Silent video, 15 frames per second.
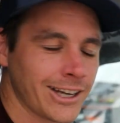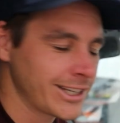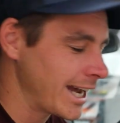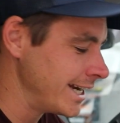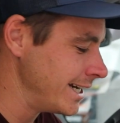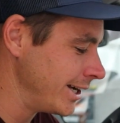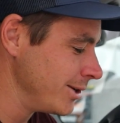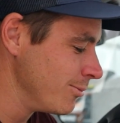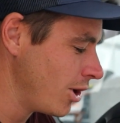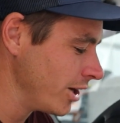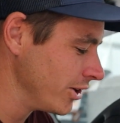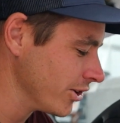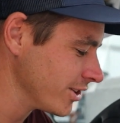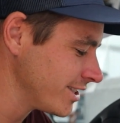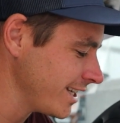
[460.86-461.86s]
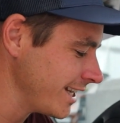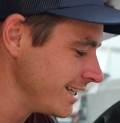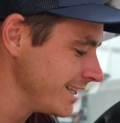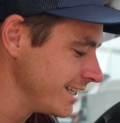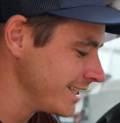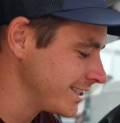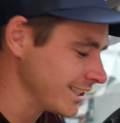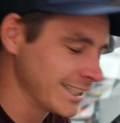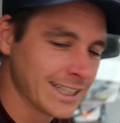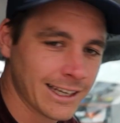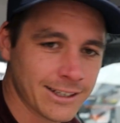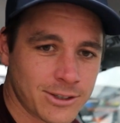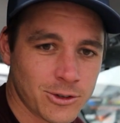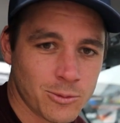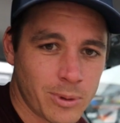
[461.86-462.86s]
Okay, now you might not have seen this
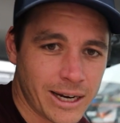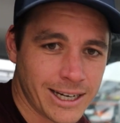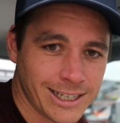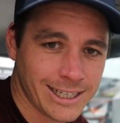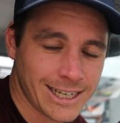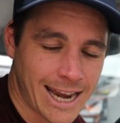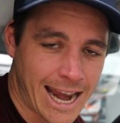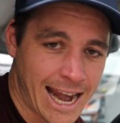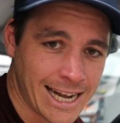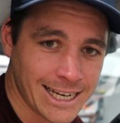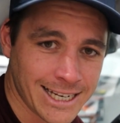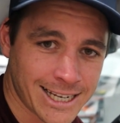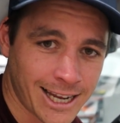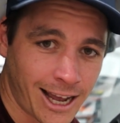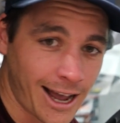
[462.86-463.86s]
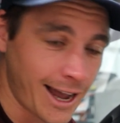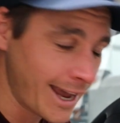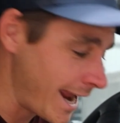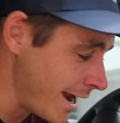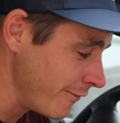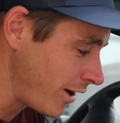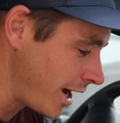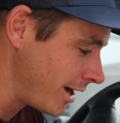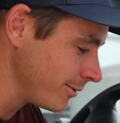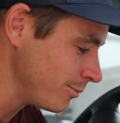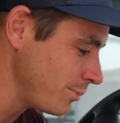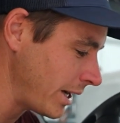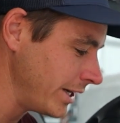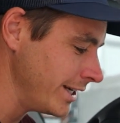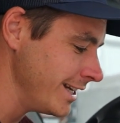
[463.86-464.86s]
unless you've been in any car ever,
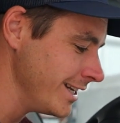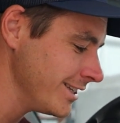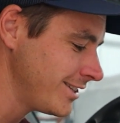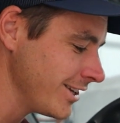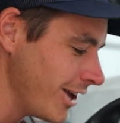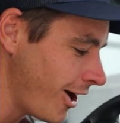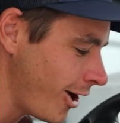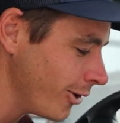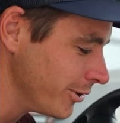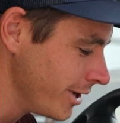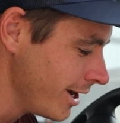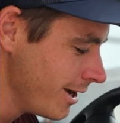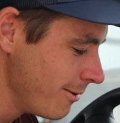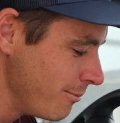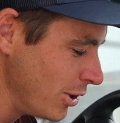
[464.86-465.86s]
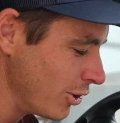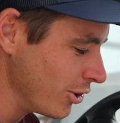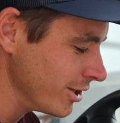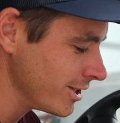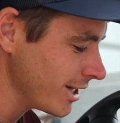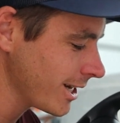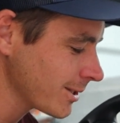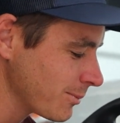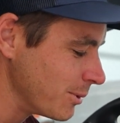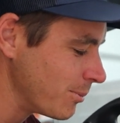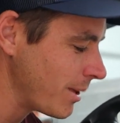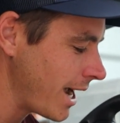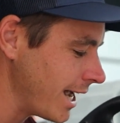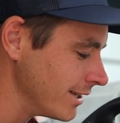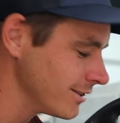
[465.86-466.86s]
but it is the old mirror adjustment
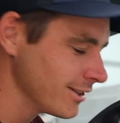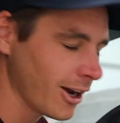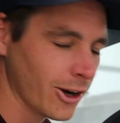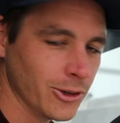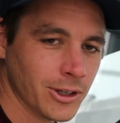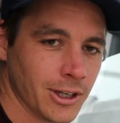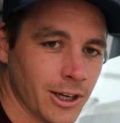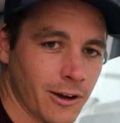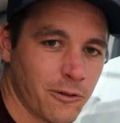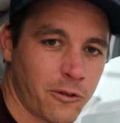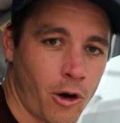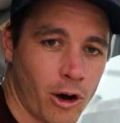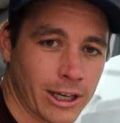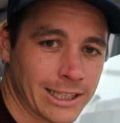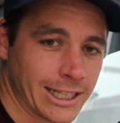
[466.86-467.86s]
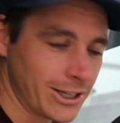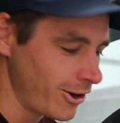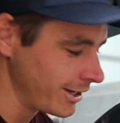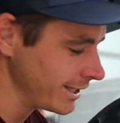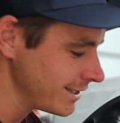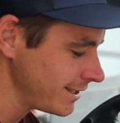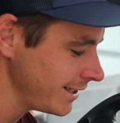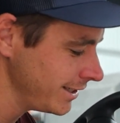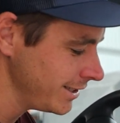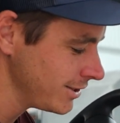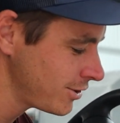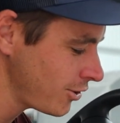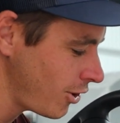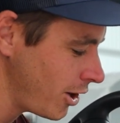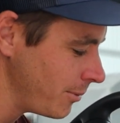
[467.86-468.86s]
pad. So finally, I can sit
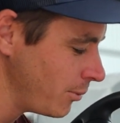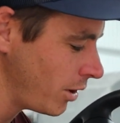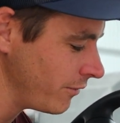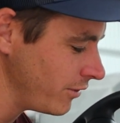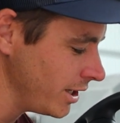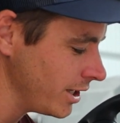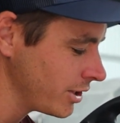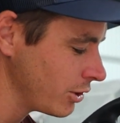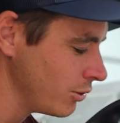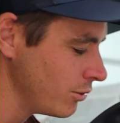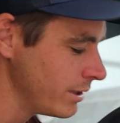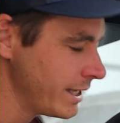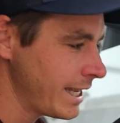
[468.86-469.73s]
inside my vehicle